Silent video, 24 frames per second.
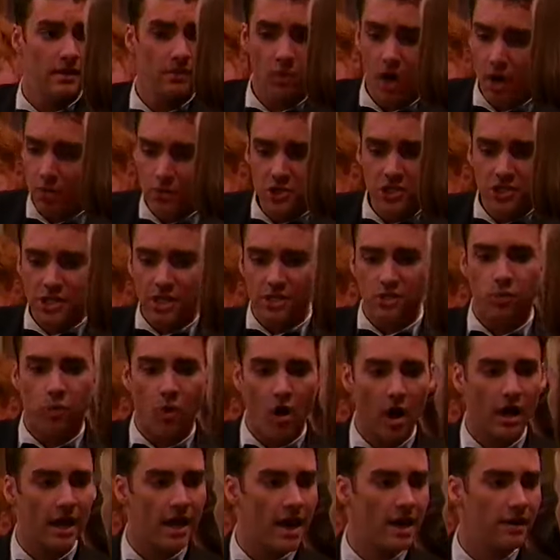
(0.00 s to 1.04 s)
Why would just
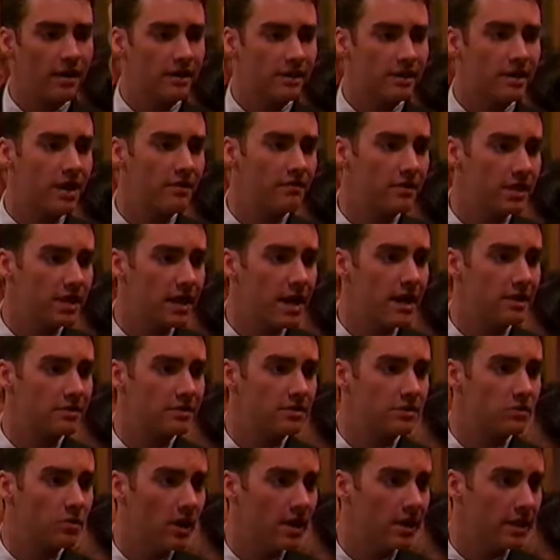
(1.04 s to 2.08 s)
walk out on Kevin and
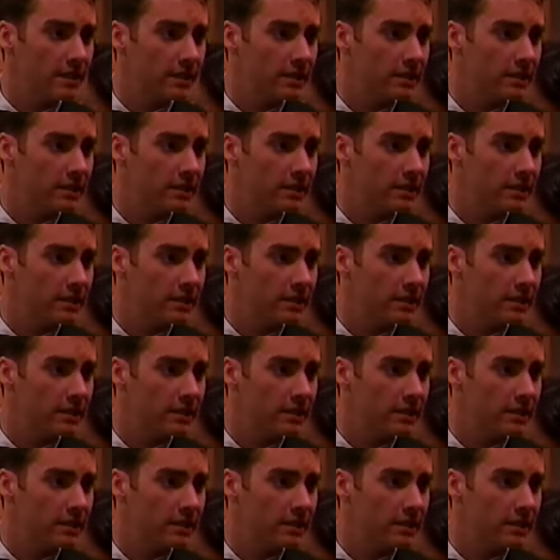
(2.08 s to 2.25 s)
Cassie's wedding?